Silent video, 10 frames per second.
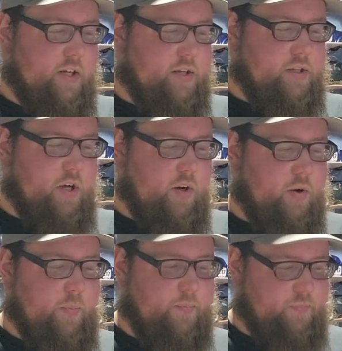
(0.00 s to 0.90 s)

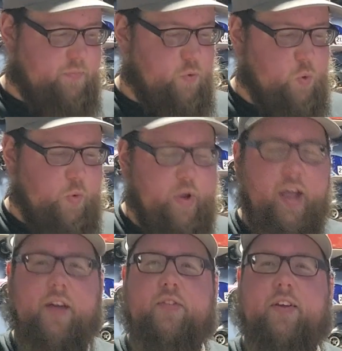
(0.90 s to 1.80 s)
So what we
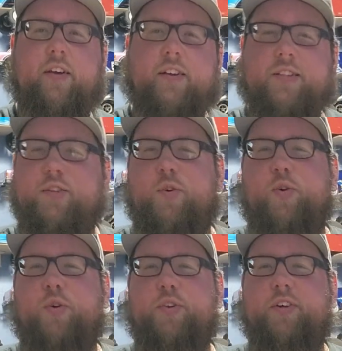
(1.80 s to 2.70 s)
have here is an
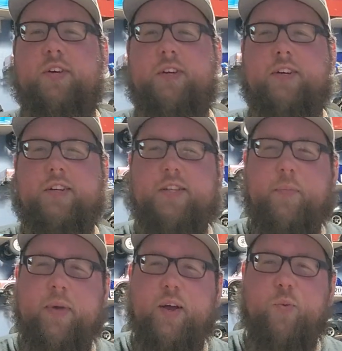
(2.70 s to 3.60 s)
old
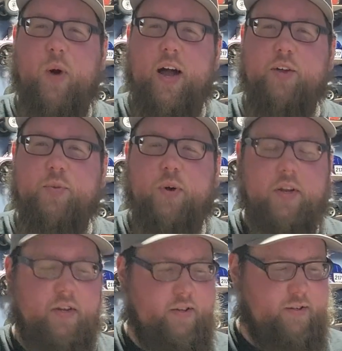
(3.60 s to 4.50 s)
Tamiya Wild
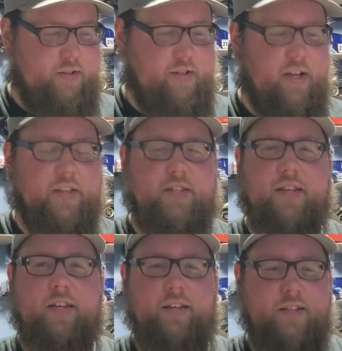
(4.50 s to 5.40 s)
One. It's
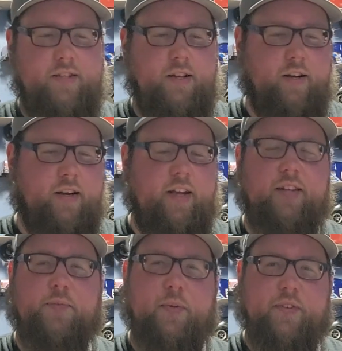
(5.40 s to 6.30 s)
dusty, it's dirty,
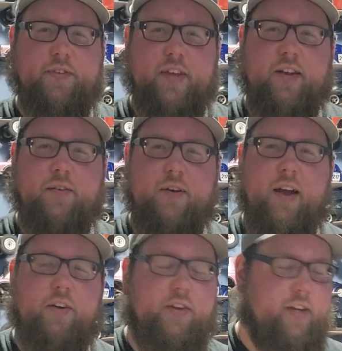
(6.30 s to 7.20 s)
it's been sitting
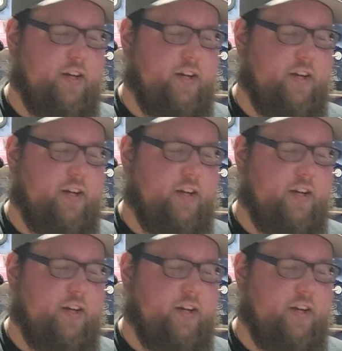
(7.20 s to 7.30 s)
around.